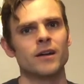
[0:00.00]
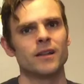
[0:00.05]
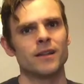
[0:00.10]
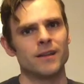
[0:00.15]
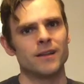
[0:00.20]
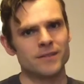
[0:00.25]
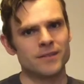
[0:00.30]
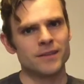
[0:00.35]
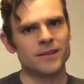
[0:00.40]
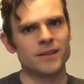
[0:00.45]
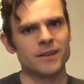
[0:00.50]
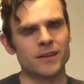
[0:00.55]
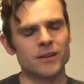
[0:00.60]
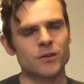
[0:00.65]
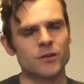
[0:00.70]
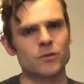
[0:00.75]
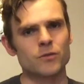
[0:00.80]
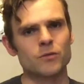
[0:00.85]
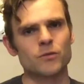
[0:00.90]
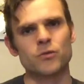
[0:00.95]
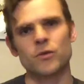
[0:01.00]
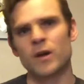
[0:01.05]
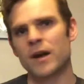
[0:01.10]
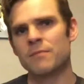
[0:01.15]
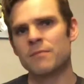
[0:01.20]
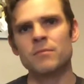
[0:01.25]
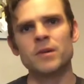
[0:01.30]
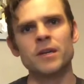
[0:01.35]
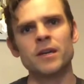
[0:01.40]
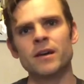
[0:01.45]
That's in the
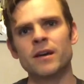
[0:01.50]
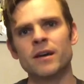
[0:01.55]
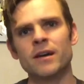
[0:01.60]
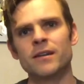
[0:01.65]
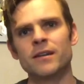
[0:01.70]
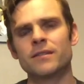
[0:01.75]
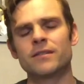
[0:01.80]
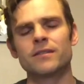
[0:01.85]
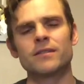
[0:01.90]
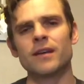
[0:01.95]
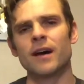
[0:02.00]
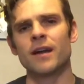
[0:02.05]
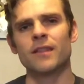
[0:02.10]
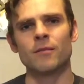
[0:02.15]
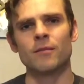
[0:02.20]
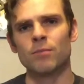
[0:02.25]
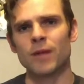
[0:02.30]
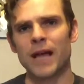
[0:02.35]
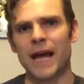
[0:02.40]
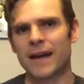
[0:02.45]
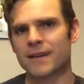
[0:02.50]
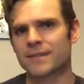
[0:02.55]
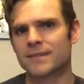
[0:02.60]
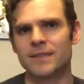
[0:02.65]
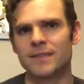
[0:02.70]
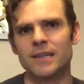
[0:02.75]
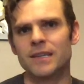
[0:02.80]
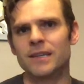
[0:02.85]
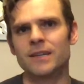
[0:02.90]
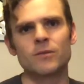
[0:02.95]
Crimea. It's on the Black
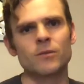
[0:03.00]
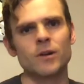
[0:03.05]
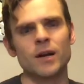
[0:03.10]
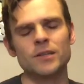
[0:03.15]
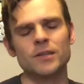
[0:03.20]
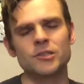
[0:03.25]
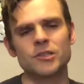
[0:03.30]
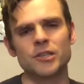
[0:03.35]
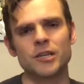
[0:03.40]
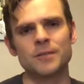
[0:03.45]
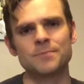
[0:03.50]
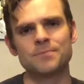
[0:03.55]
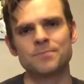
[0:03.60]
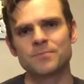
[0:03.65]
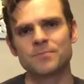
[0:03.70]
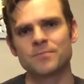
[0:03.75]
Sea in Russia.